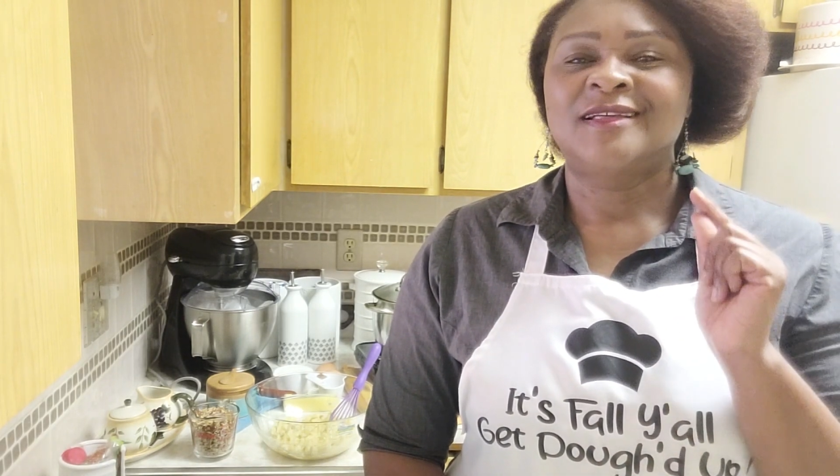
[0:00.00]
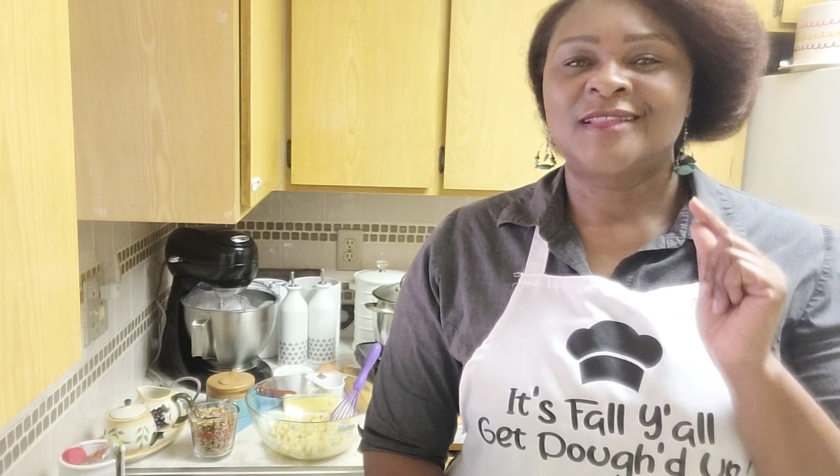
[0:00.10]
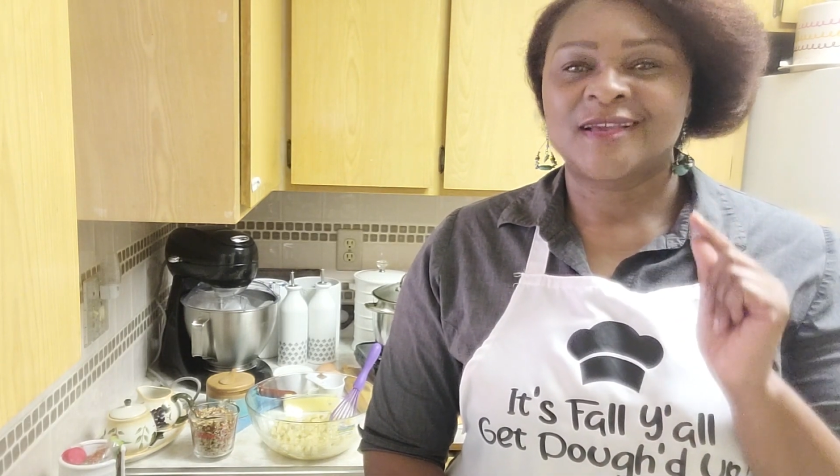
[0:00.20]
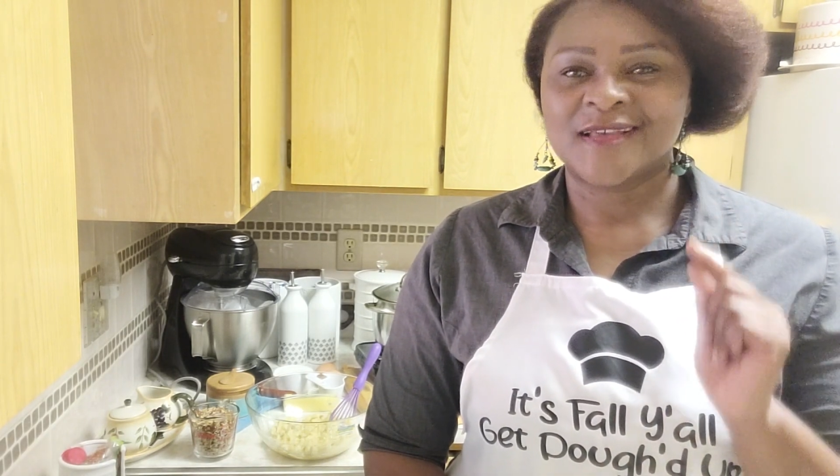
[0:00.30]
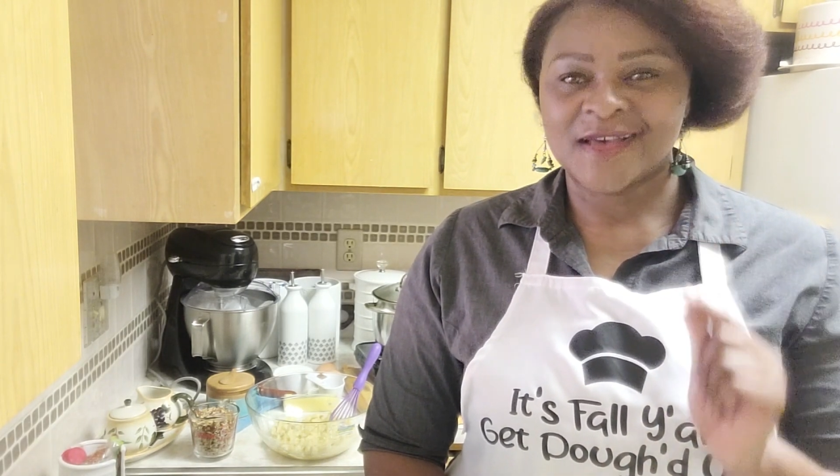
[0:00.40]

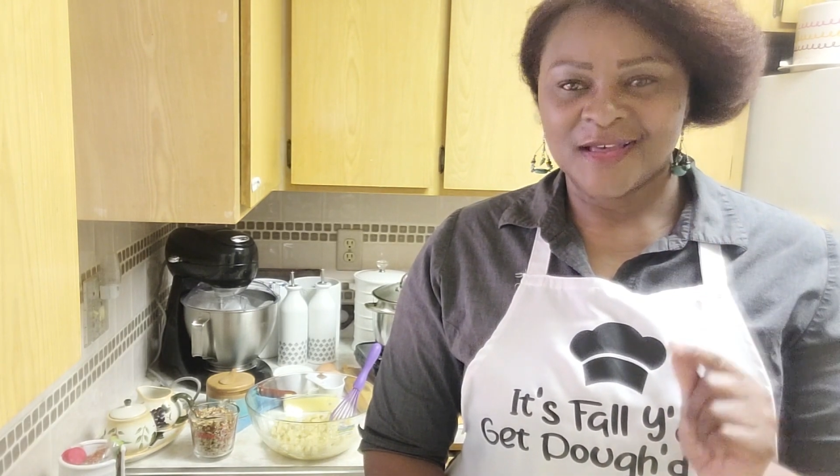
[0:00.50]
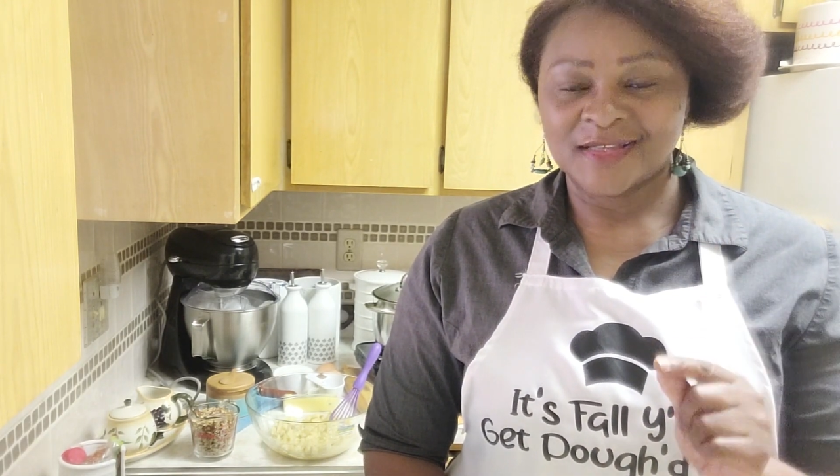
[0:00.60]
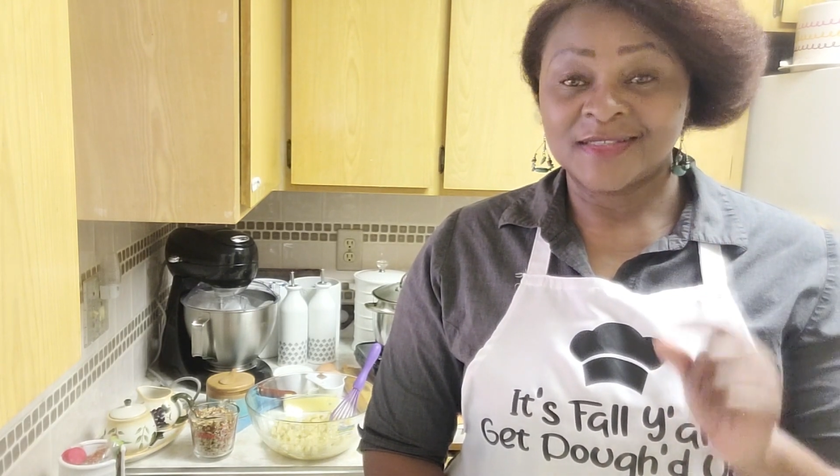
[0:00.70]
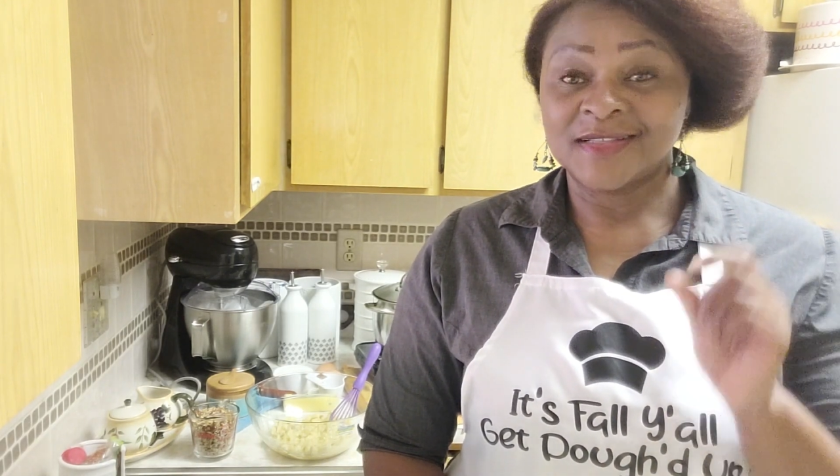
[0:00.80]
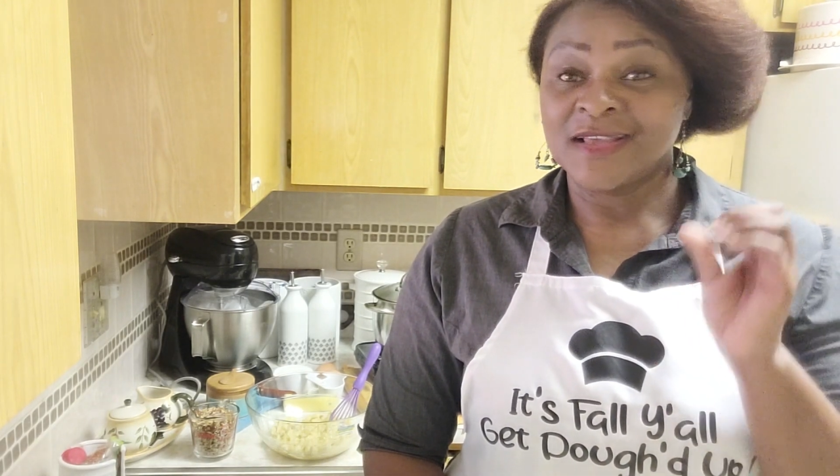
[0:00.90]
the
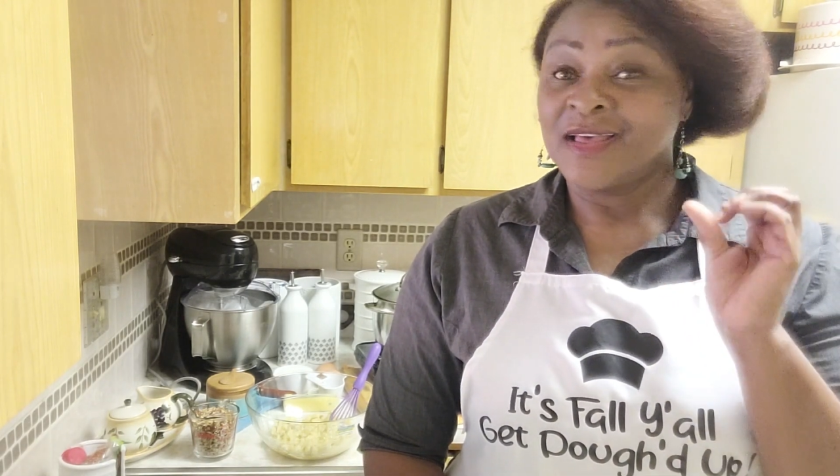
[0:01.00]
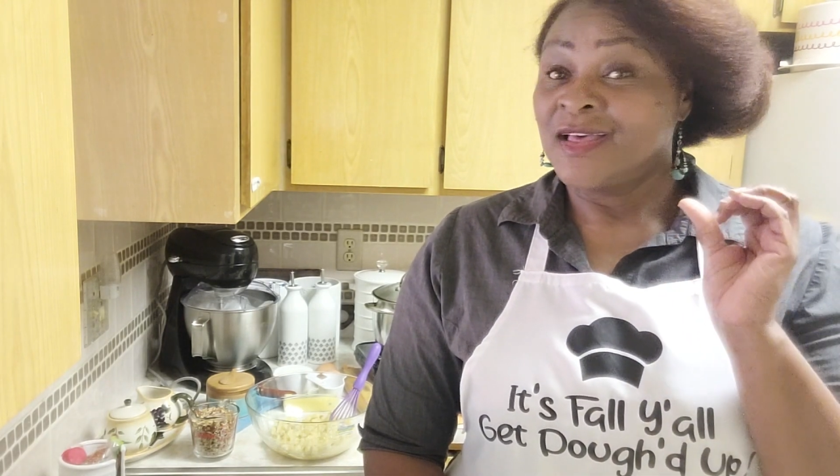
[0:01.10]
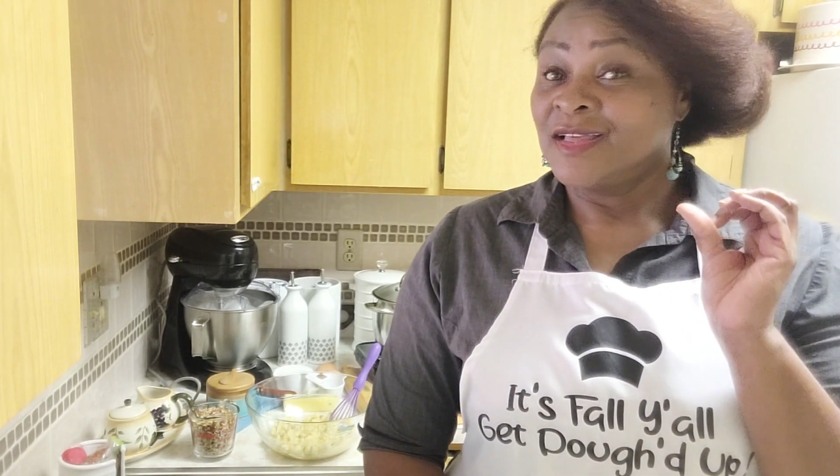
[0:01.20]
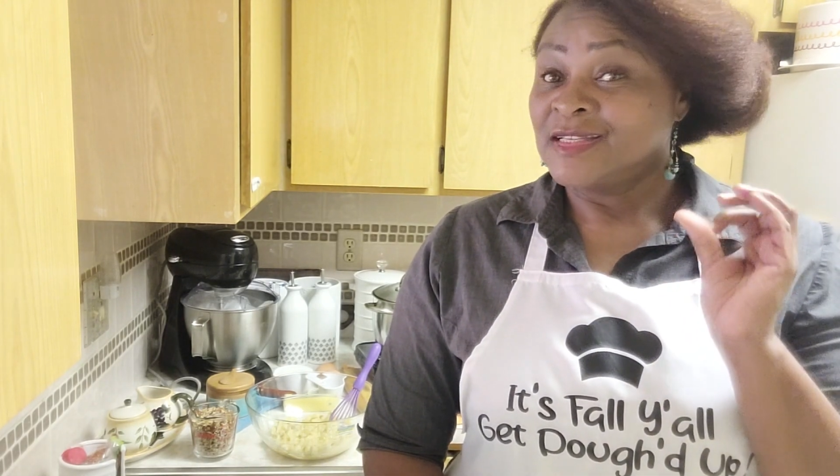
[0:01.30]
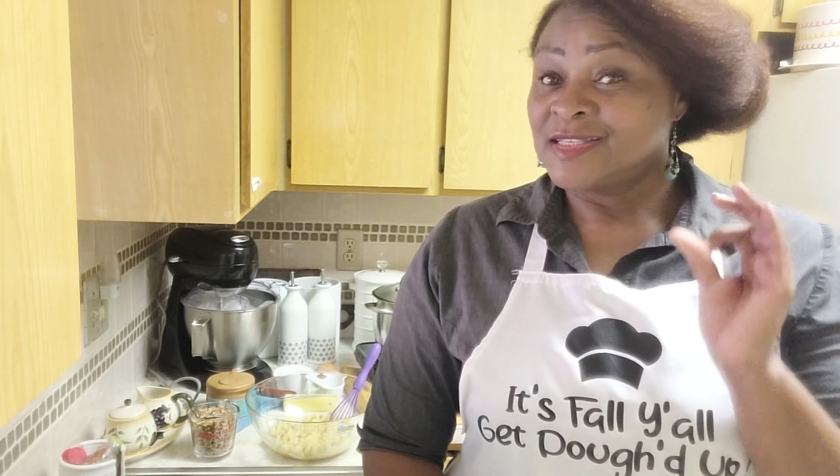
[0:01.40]

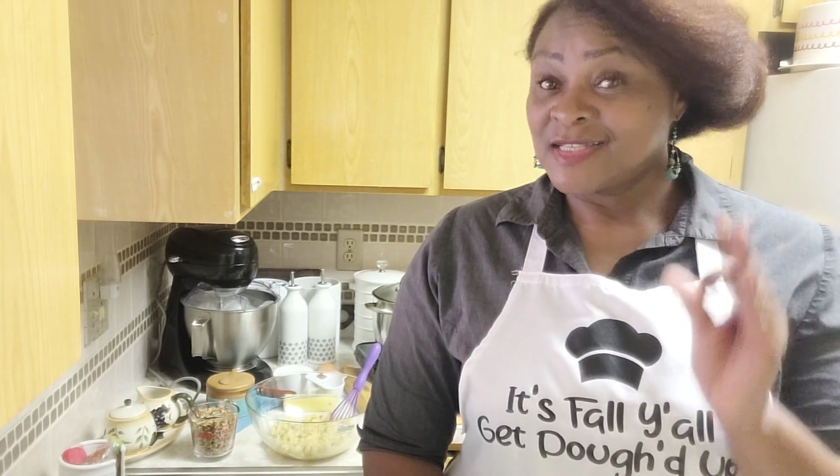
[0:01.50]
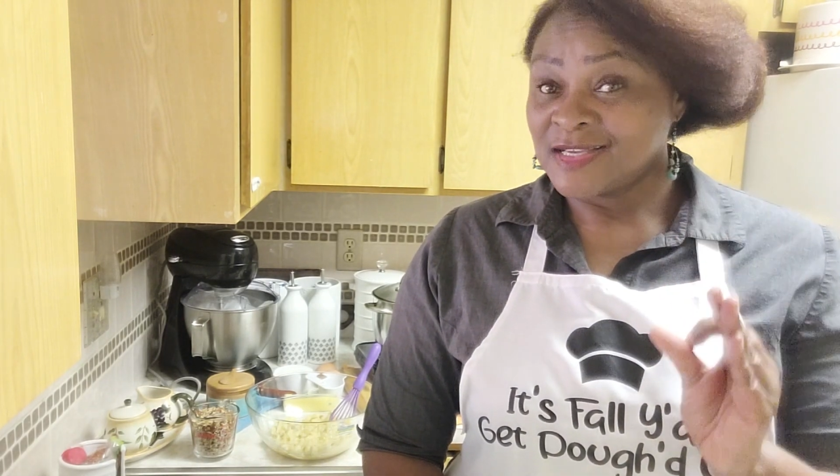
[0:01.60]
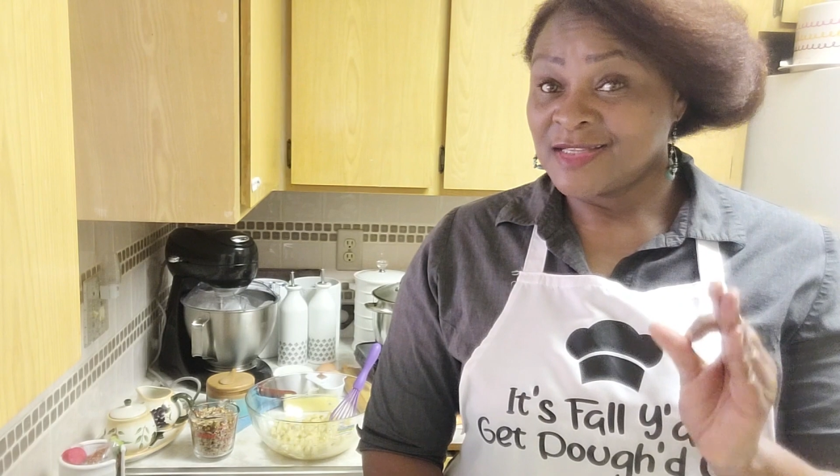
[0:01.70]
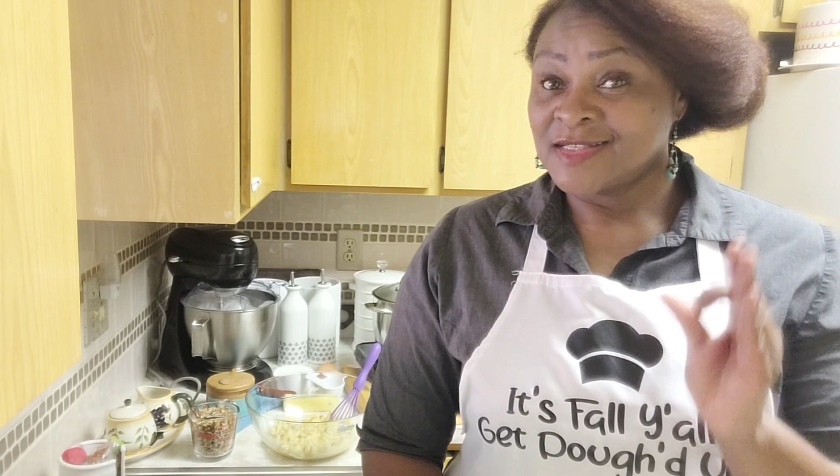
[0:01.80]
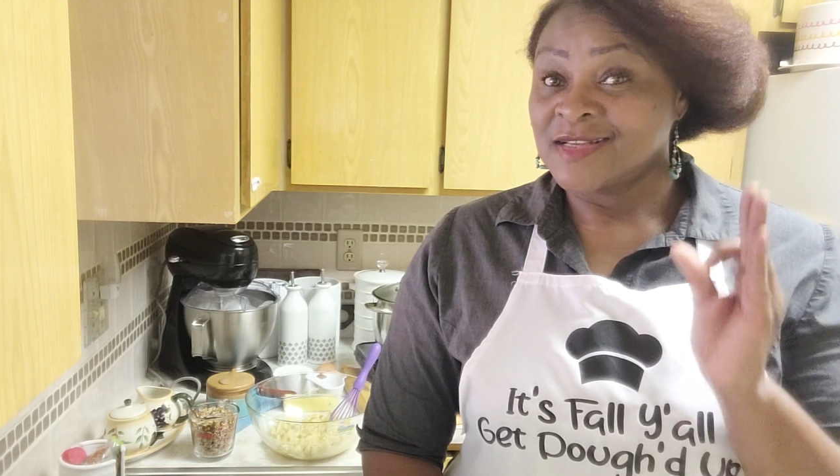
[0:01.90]

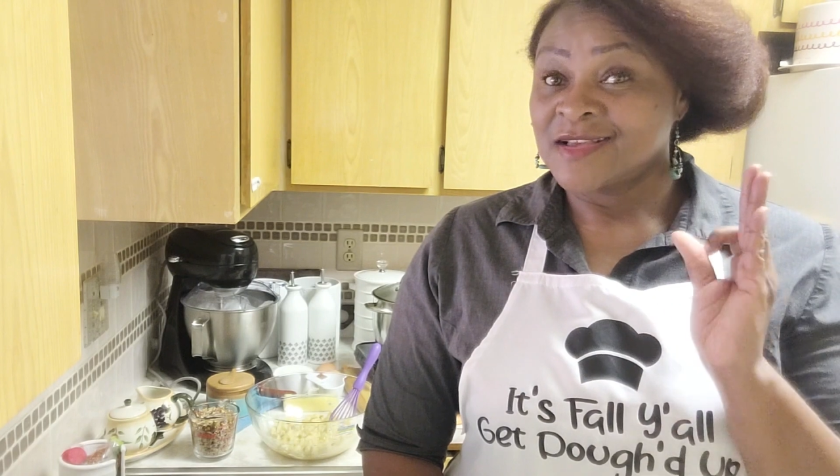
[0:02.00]
content